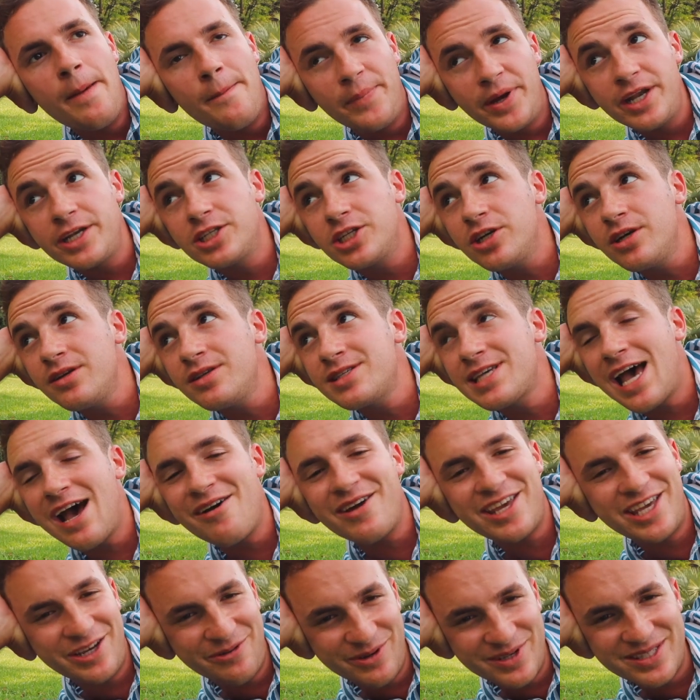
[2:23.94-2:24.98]
But it turns
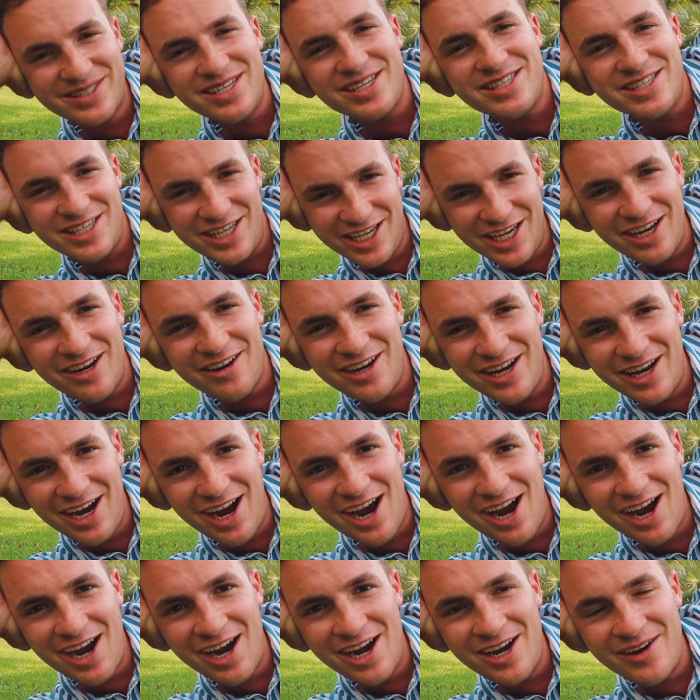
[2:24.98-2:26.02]
out he was the security
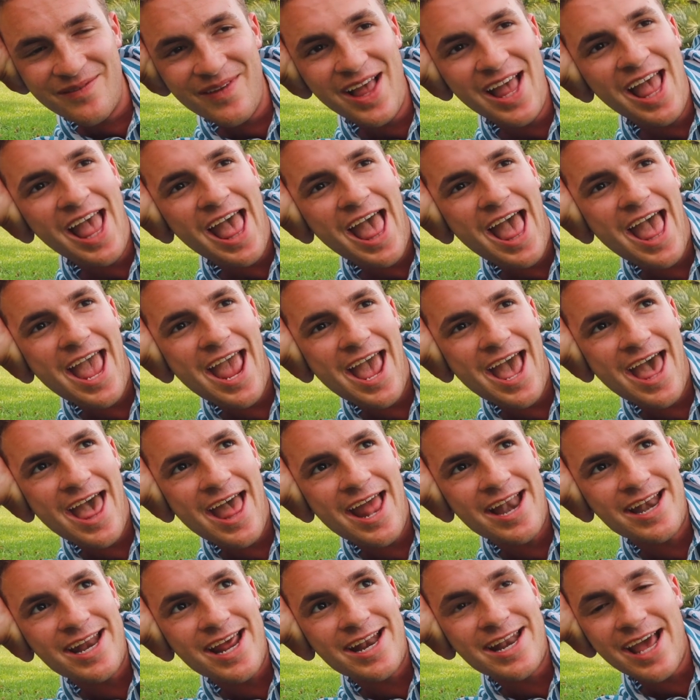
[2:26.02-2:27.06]
guard,
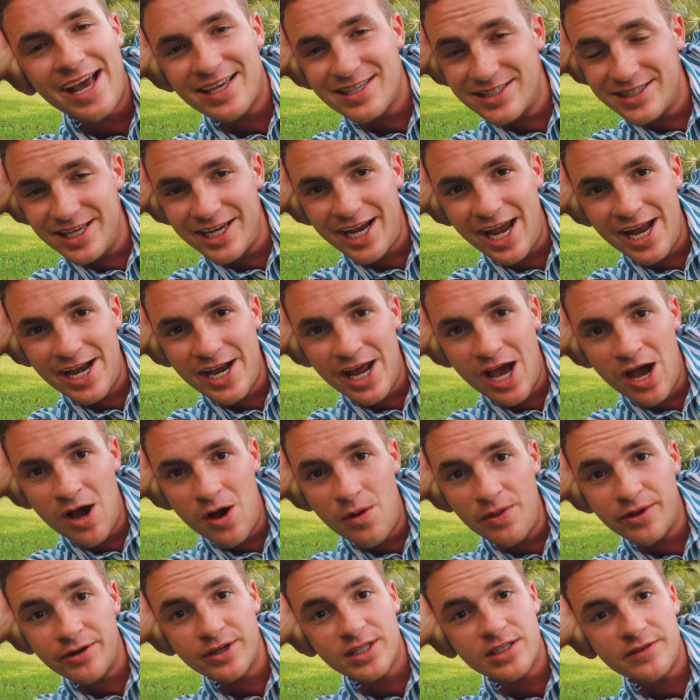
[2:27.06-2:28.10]
and next thing I
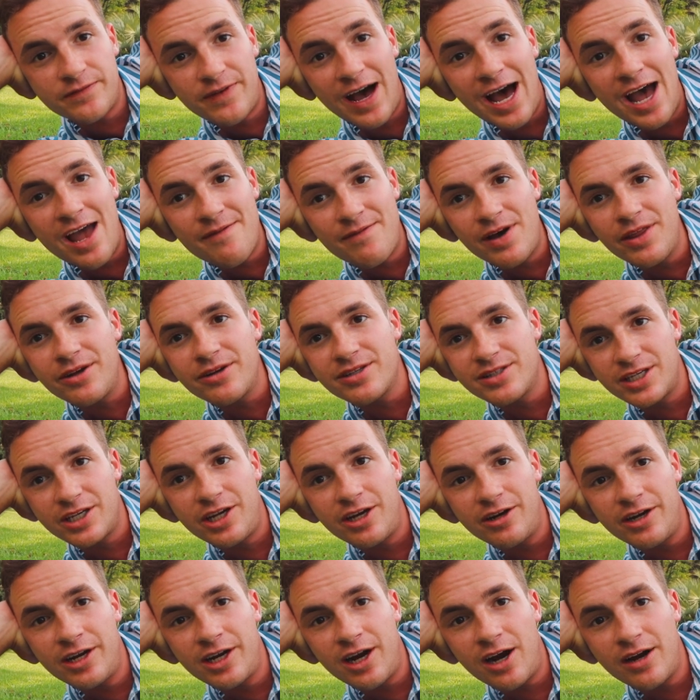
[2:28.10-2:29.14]
know, there's five other
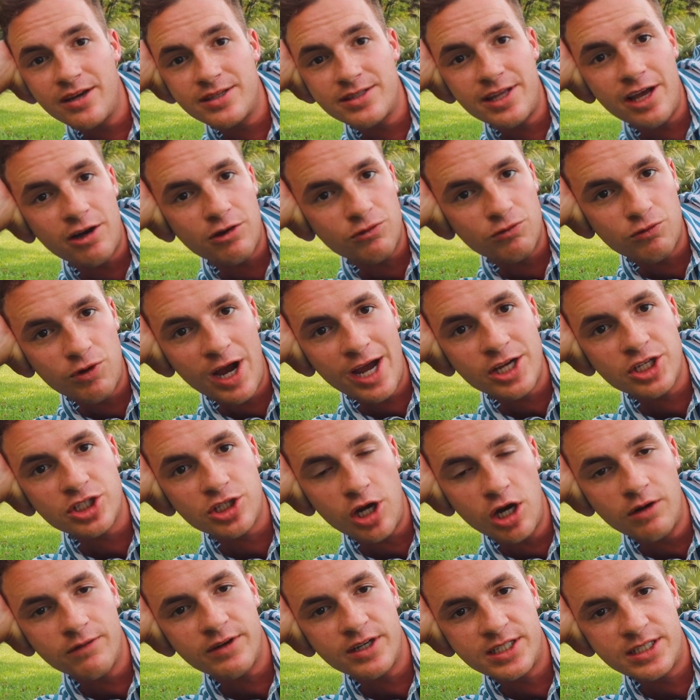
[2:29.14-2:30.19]
security guards that rush
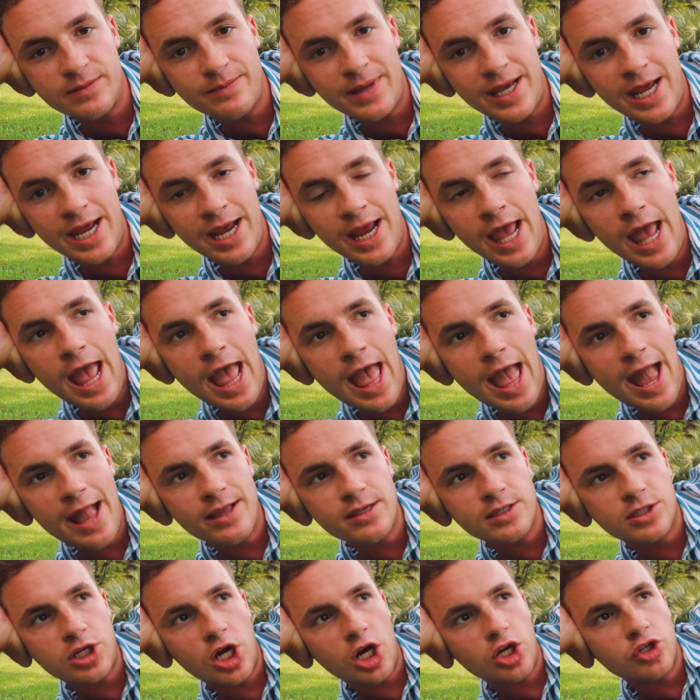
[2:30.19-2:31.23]
over to me
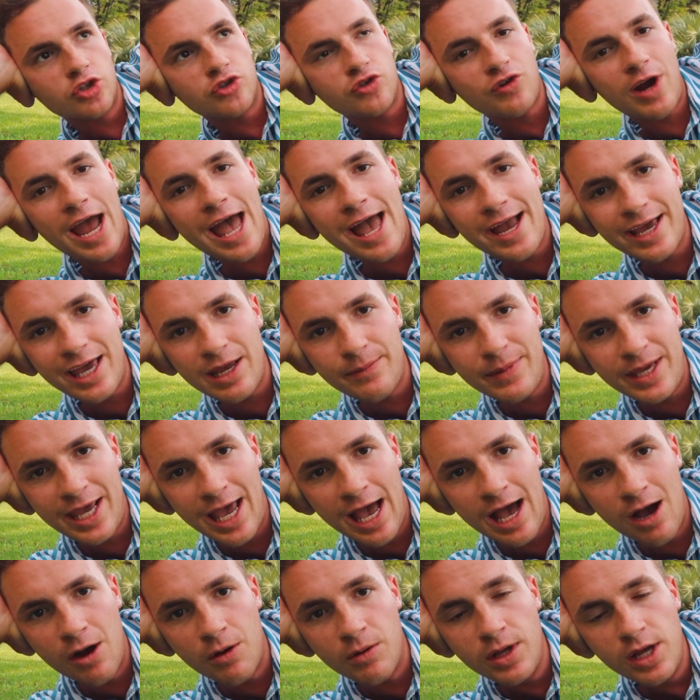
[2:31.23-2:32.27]
and start dragging me
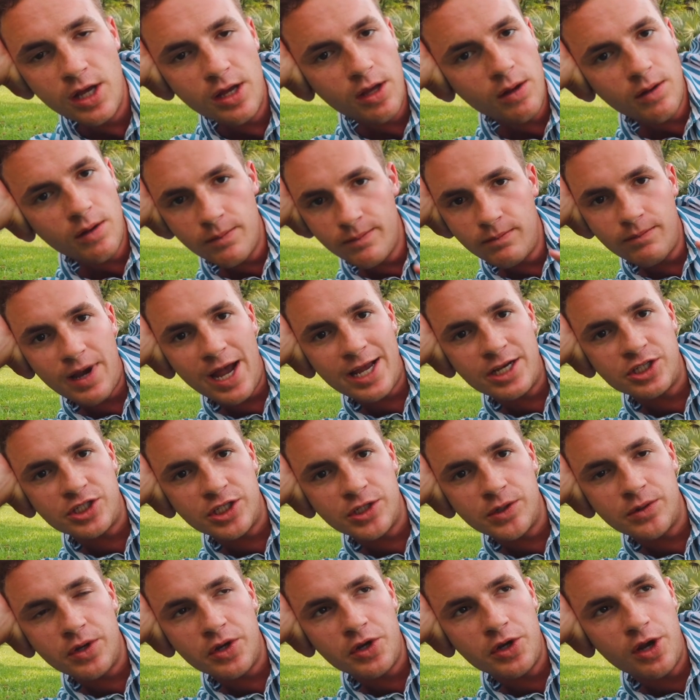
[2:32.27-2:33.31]
out. Mind
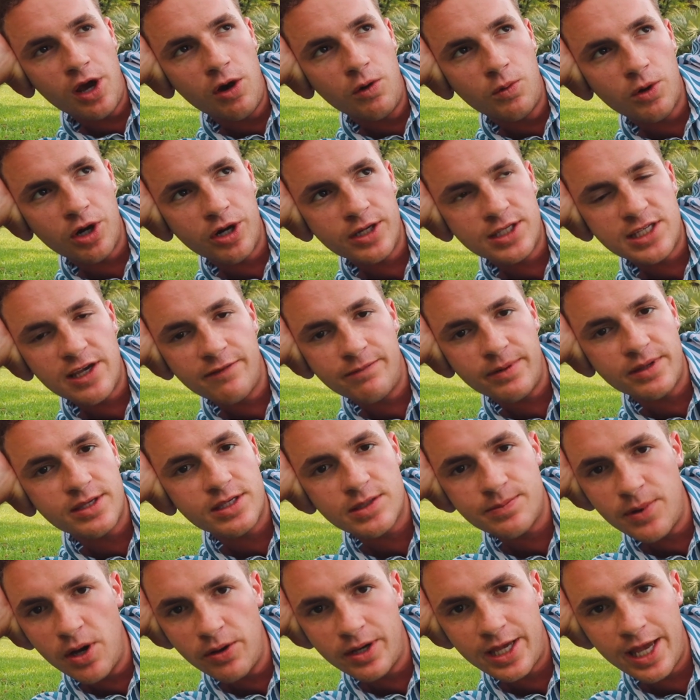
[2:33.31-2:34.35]
you, no words have been
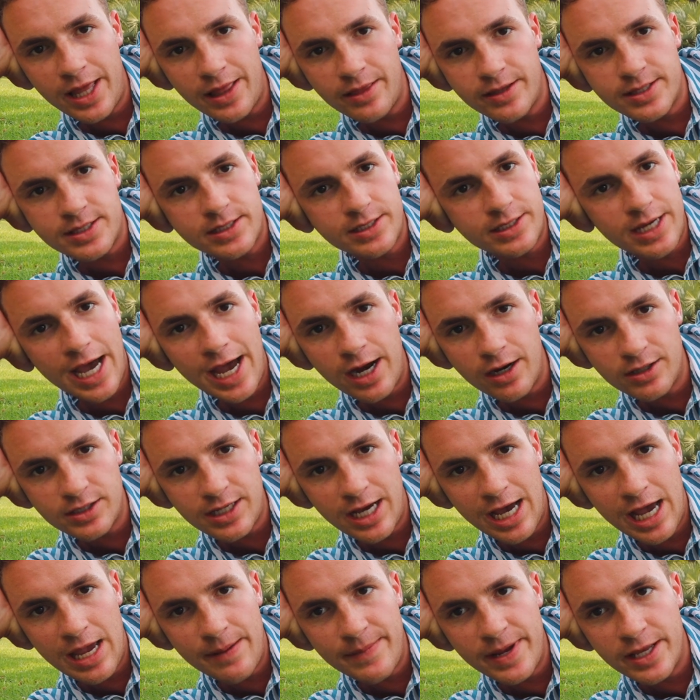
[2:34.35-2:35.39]
spoken this entire
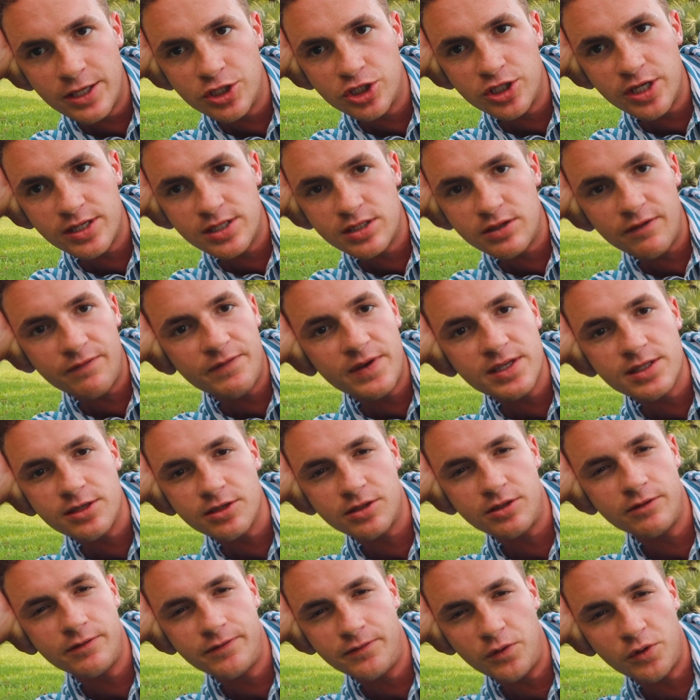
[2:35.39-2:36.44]
time, it's just
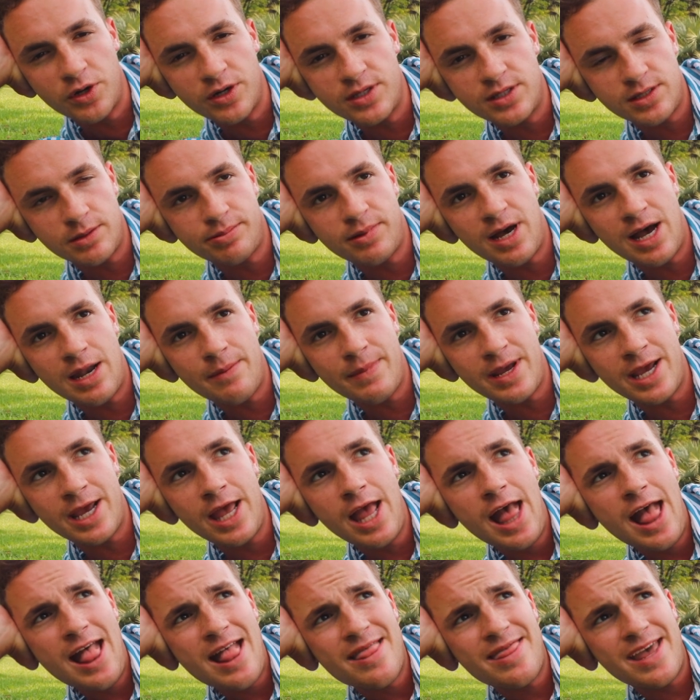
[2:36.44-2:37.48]
physical force upon me.
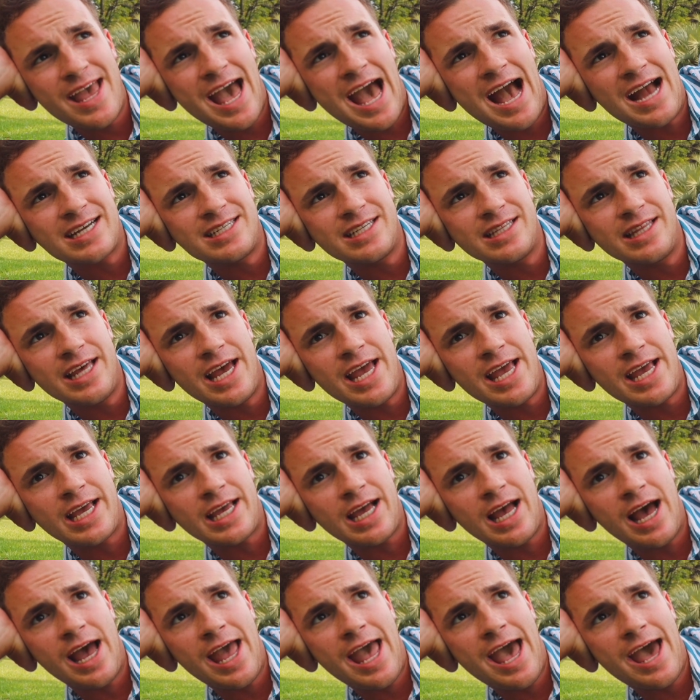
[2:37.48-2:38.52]
They acted like
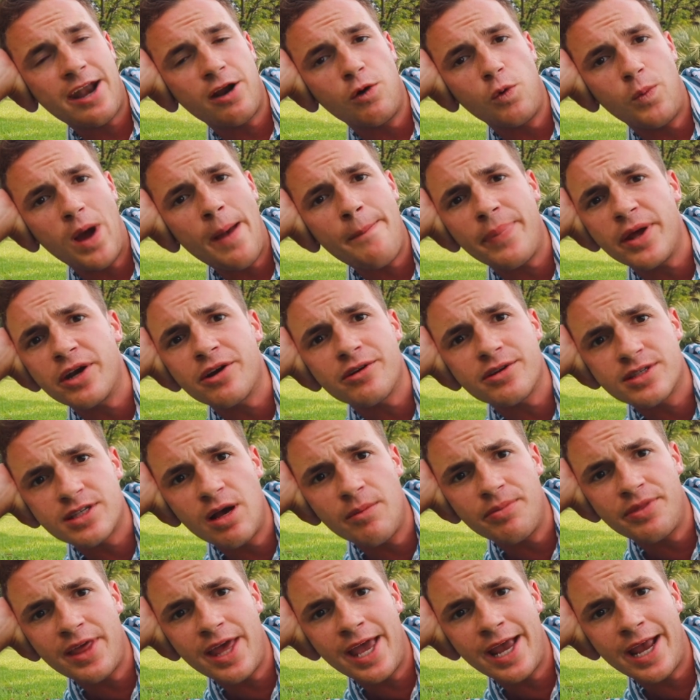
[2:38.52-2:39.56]
I had a weapon or
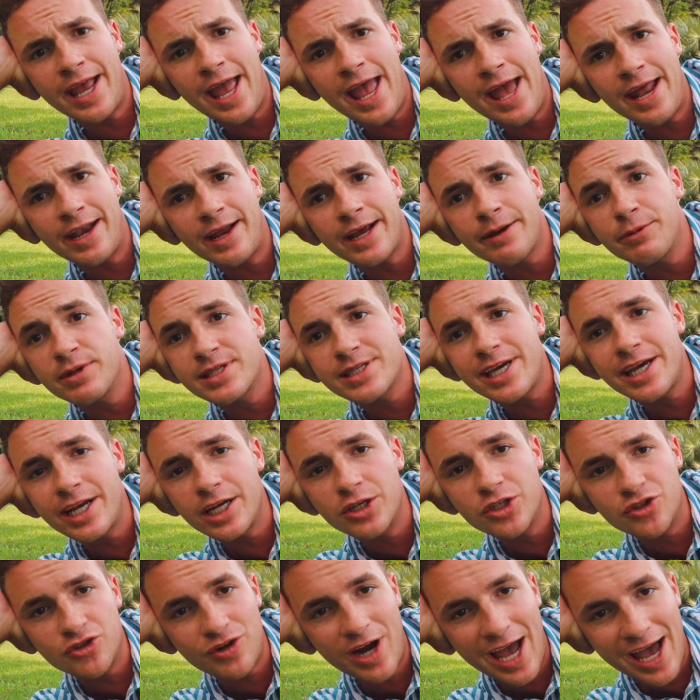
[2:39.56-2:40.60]
something and I was
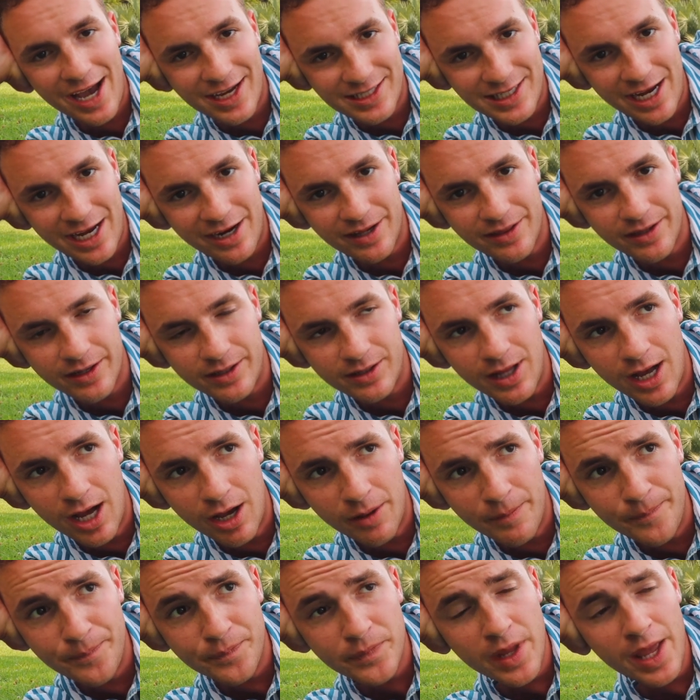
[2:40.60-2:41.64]
getting dragged out of the
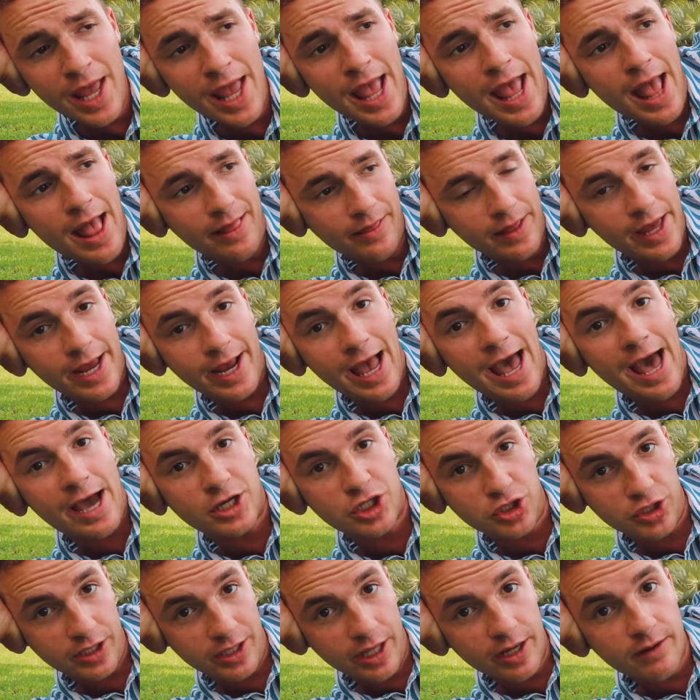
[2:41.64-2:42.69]
club, like
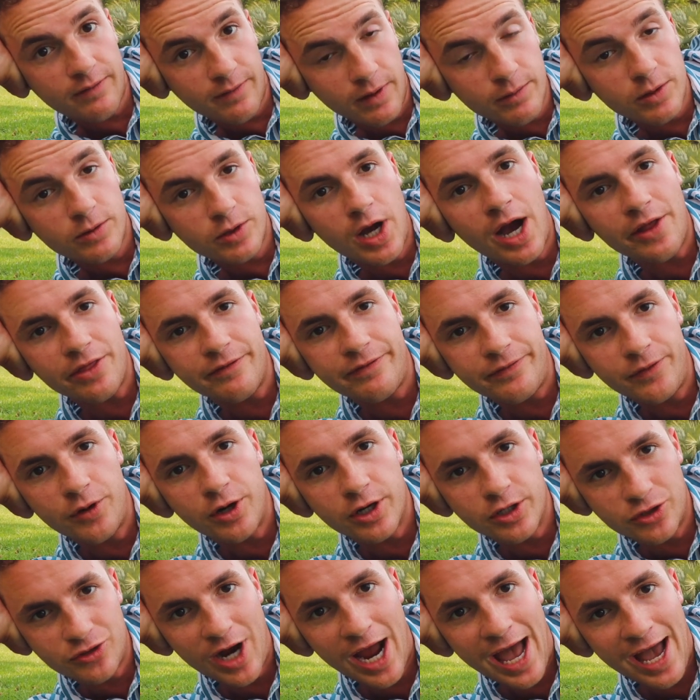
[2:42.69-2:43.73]
actually like on the
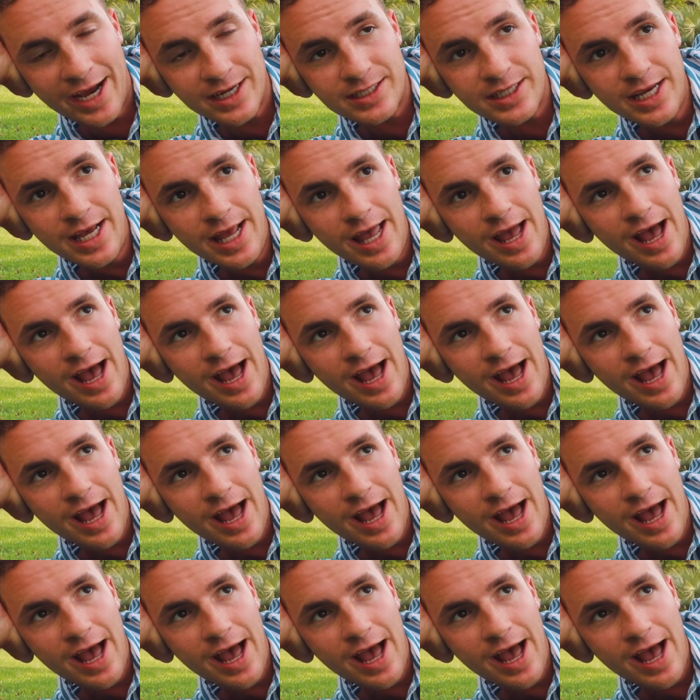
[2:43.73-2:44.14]
floor, dragged.